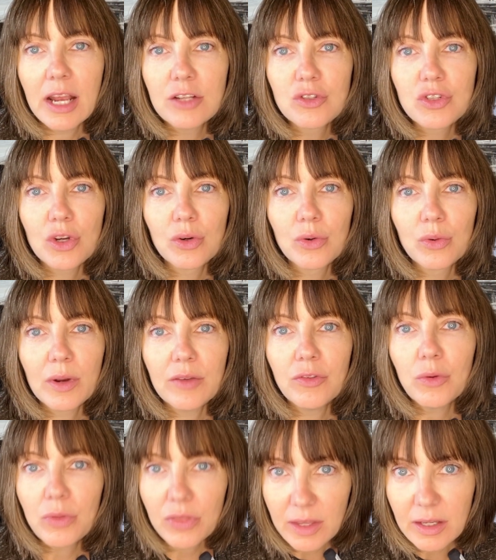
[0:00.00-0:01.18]
And so if you
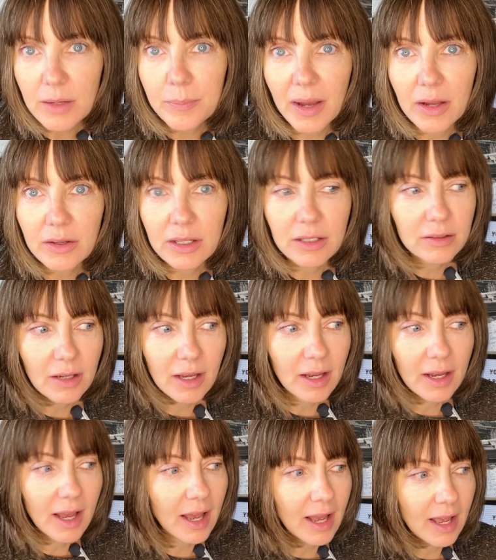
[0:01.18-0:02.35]
think about it, hi,
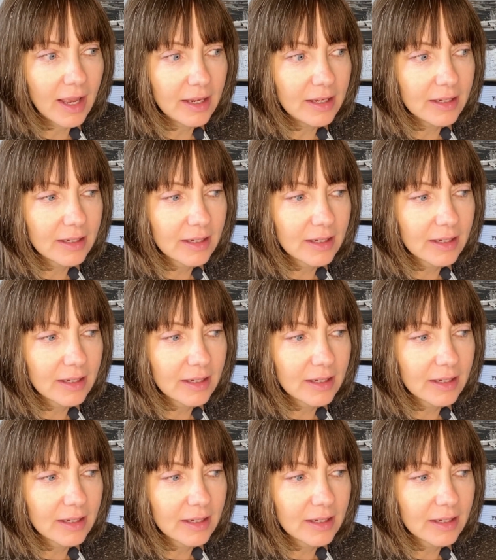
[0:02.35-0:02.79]
hi